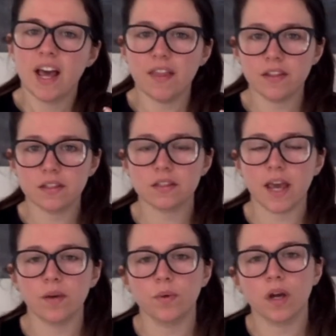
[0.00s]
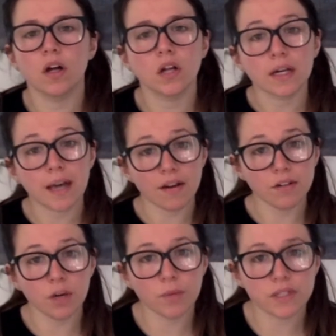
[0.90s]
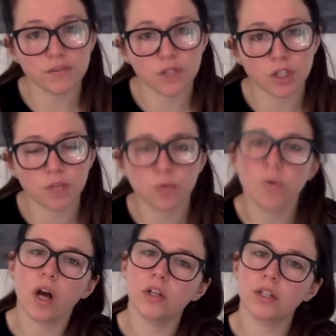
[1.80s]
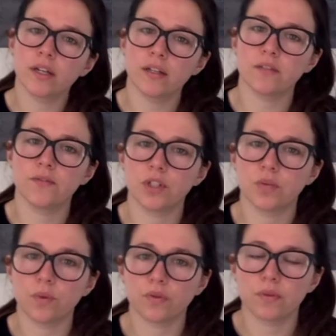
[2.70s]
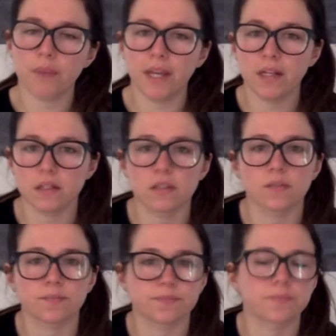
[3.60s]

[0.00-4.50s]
and then today we are carrying on with division, but we are looking at division with remainders.